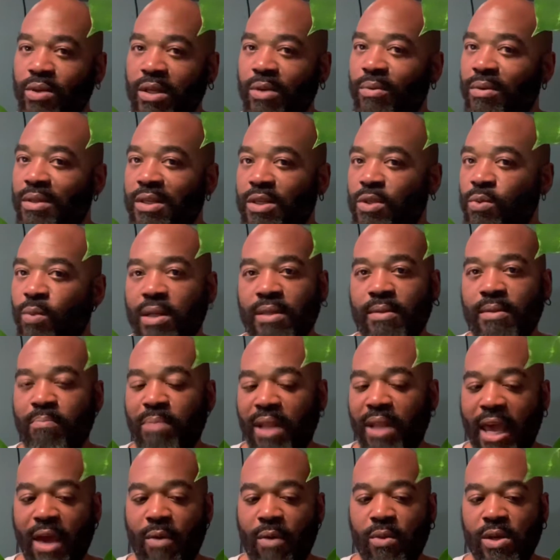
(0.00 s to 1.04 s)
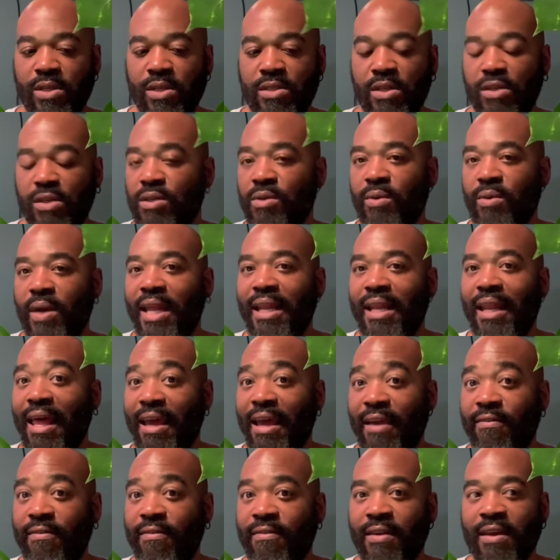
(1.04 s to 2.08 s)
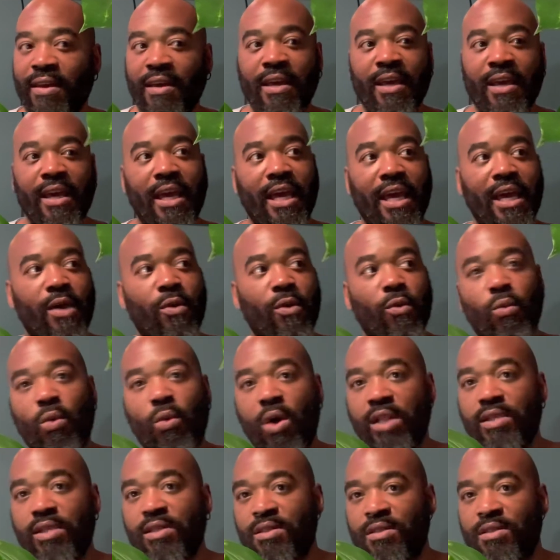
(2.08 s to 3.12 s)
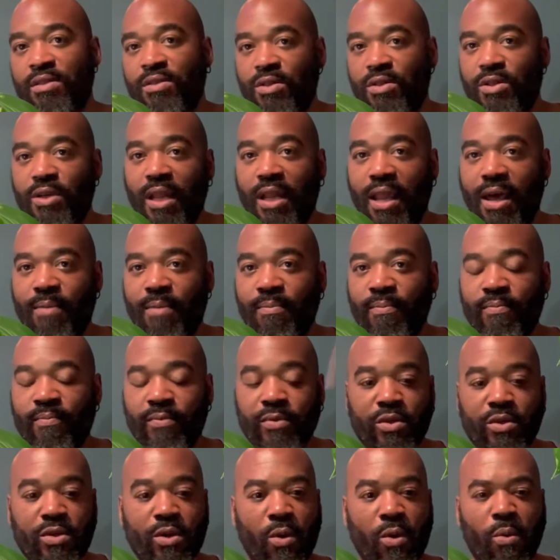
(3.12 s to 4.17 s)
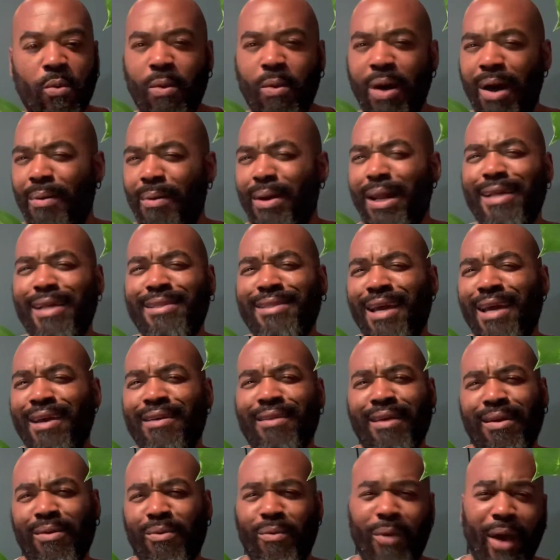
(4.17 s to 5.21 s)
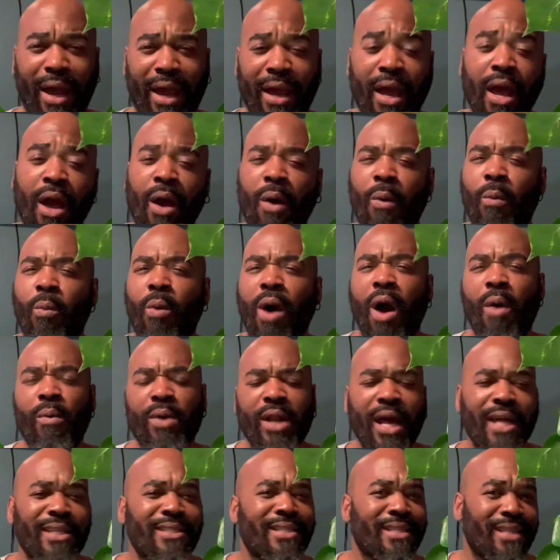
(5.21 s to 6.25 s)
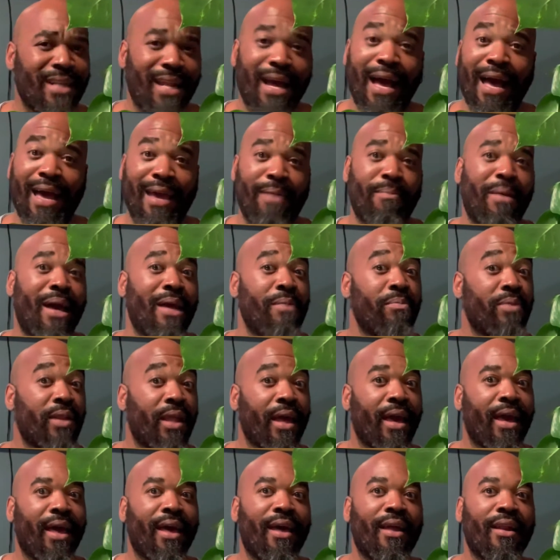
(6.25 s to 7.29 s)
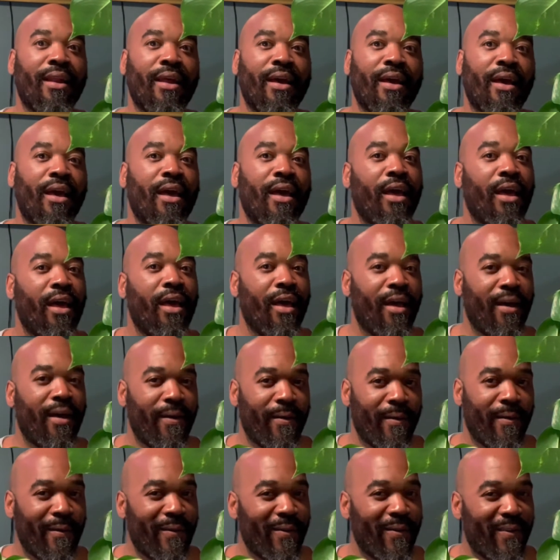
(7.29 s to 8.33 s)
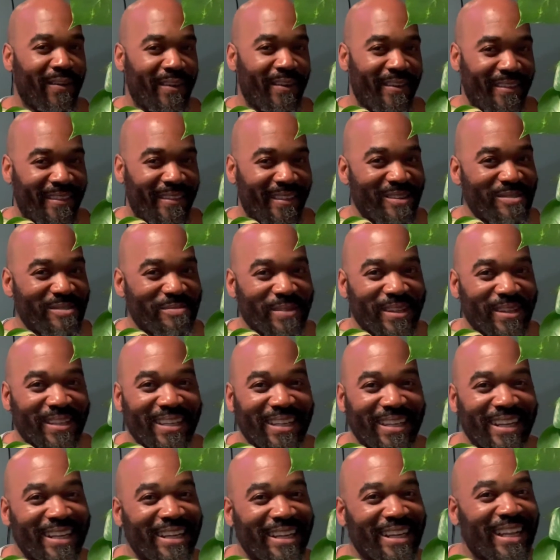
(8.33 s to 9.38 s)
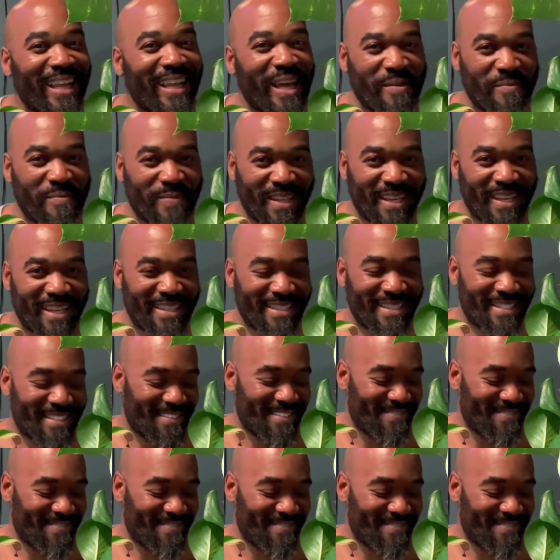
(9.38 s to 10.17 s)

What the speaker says: what this plant wants to do in life. It wants to climb. So why would I take that away? Why would I deny my plant the ability to climb things?